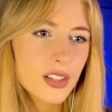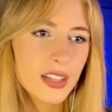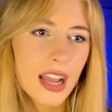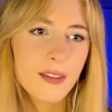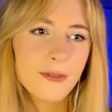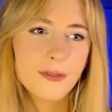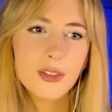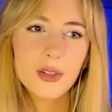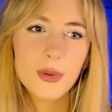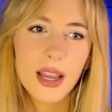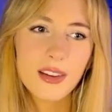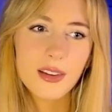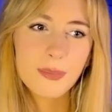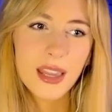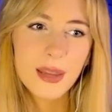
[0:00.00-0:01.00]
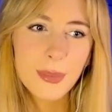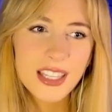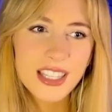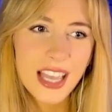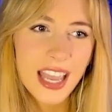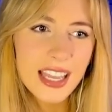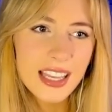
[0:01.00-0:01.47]
f2 I could maybe
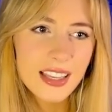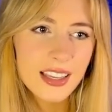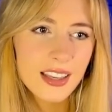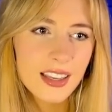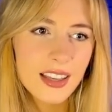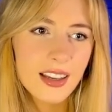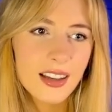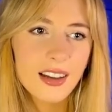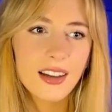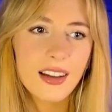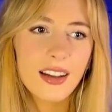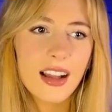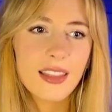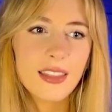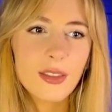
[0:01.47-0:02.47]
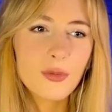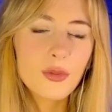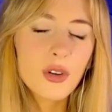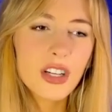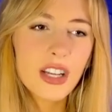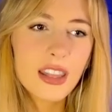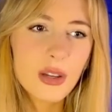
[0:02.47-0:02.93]
take. And then the
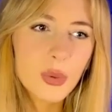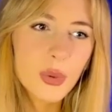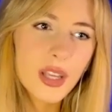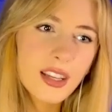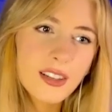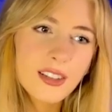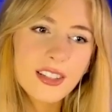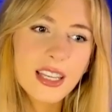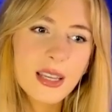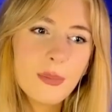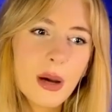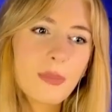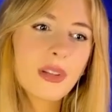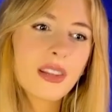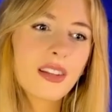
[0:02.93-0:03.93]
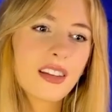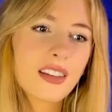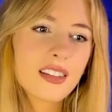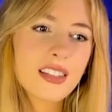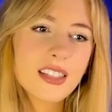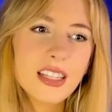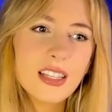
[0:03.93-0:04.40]
rook and the queen could team up on the
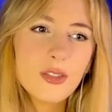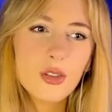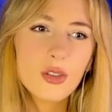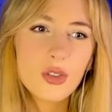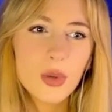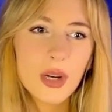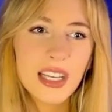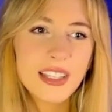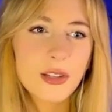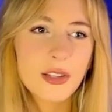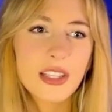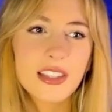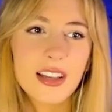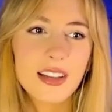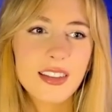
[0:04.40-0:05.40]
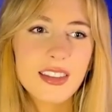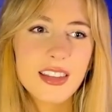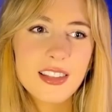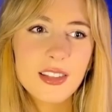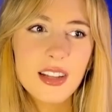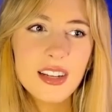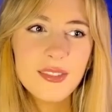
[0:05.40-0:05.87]
c2 square. So there's
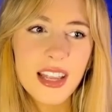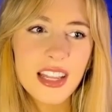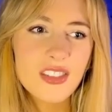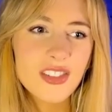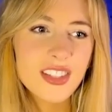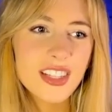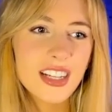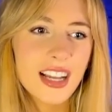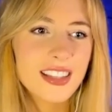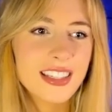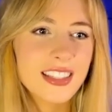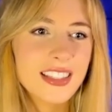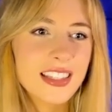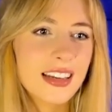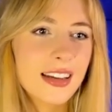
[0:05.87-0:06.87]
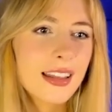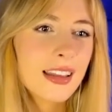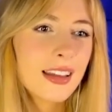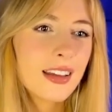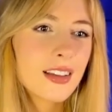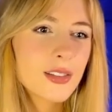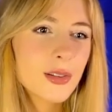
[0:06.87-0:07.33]
a lot of interesting ideas here.
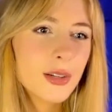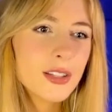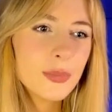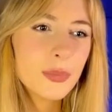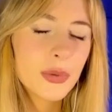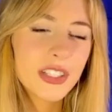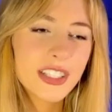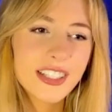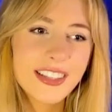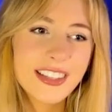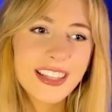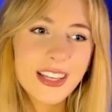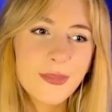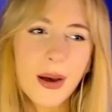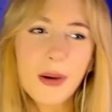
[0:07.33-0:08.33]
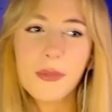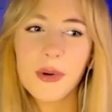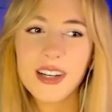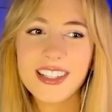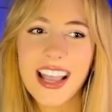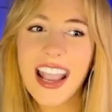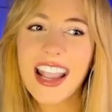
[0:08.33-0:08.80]
It's always important to think about what
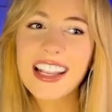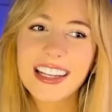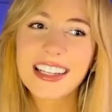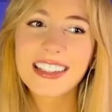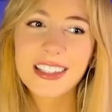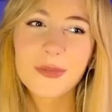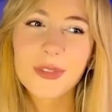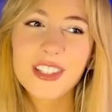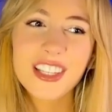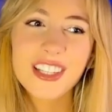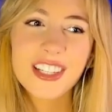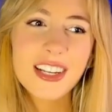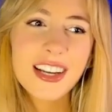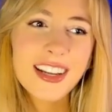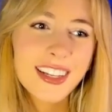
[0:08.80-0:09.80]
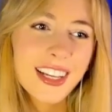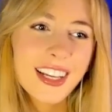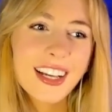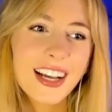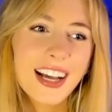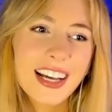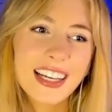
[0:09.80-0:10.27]
is hanging in the position.
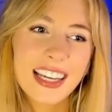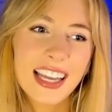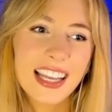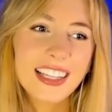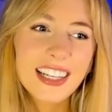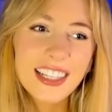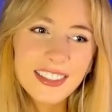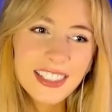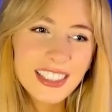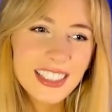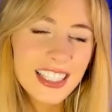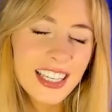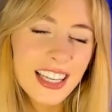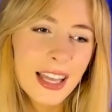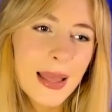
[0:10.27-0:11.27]
And currently,